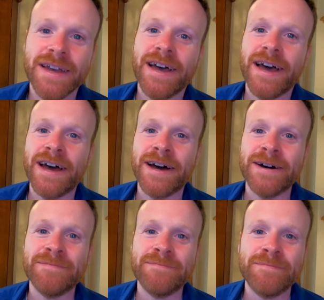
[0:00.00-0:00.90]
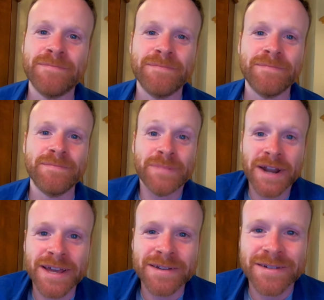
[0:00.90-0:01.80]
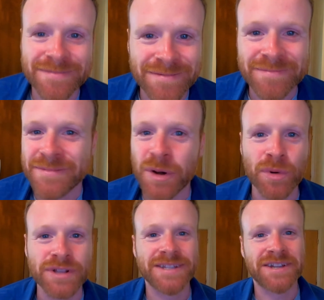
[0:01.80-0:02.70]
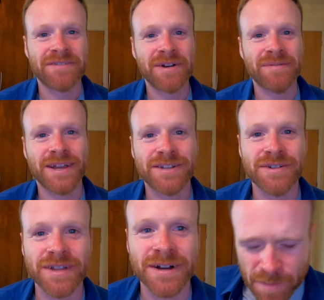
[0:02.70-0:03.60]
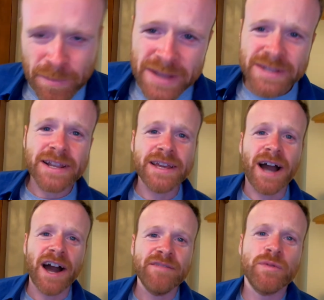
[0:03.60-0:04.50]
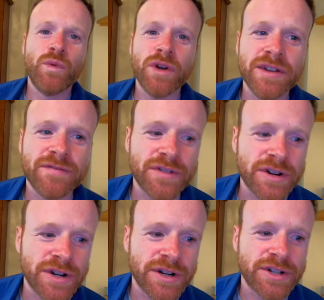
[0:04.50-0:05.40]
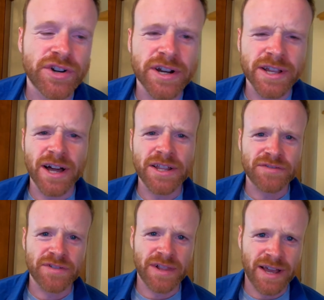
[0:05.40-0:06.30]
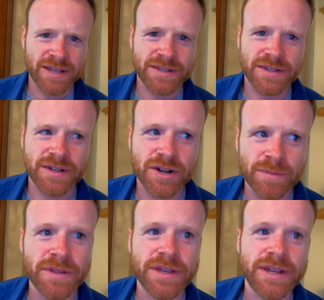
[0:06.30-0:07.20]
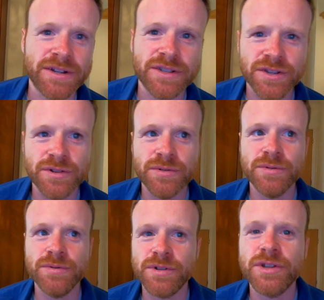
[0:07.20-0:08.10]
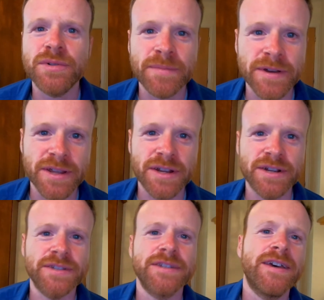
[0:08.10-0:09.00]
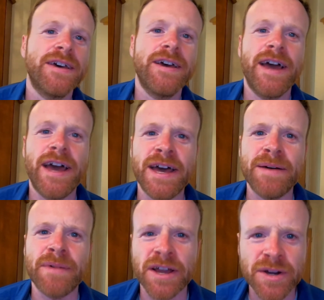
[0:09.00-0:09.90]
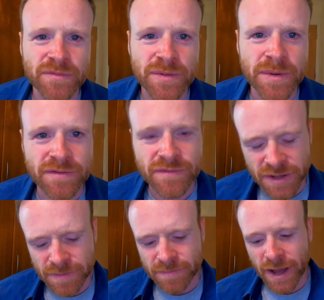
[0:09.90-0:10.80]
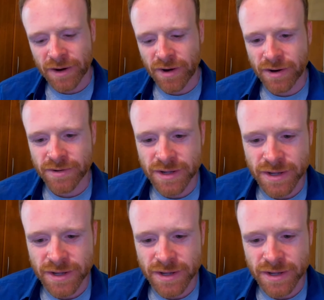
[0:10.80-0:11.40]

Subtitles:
But hey, no point sticking around with that too long. Basically, I've been working for Trinity College for the last couple of years, two and a bit years. And I come from a film background.